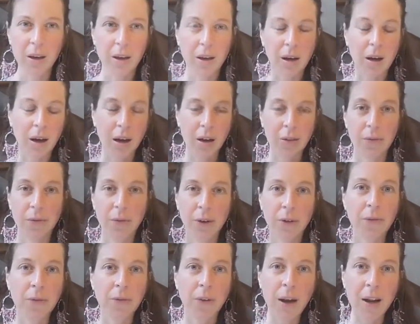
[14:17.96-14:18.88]
I've,
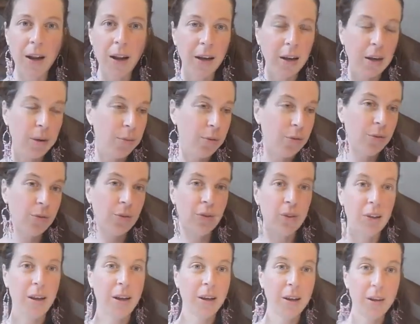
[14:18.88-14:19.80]
it felt like I was
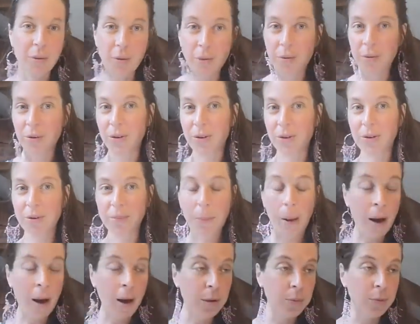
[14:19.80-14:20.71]
just like all this
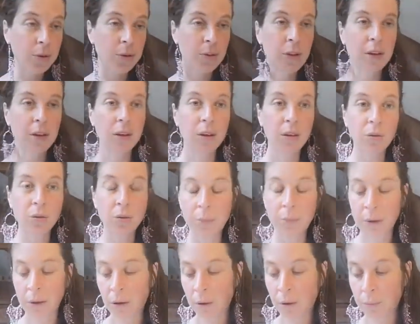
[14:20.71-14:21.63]
power was starting to
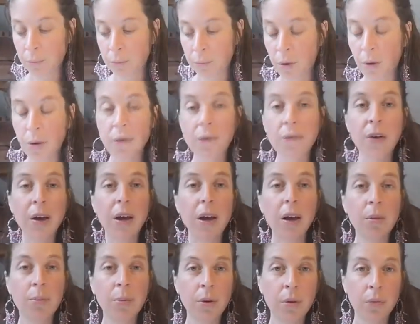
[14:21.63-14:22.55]
become
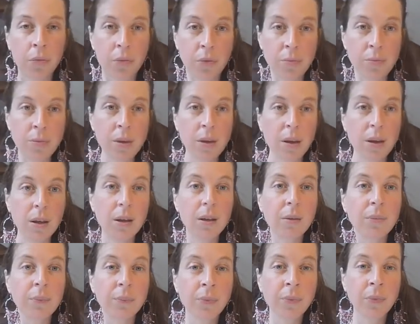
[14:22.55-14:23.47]
available for me
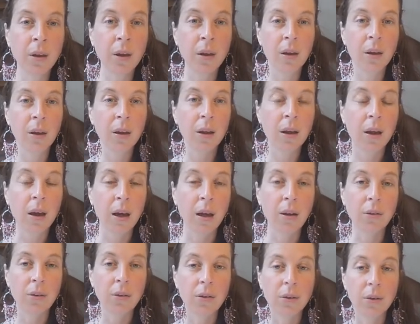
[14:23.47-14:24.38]

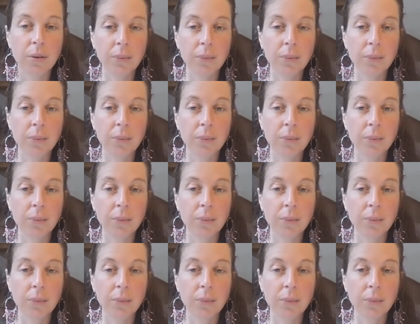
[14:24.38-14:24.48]
and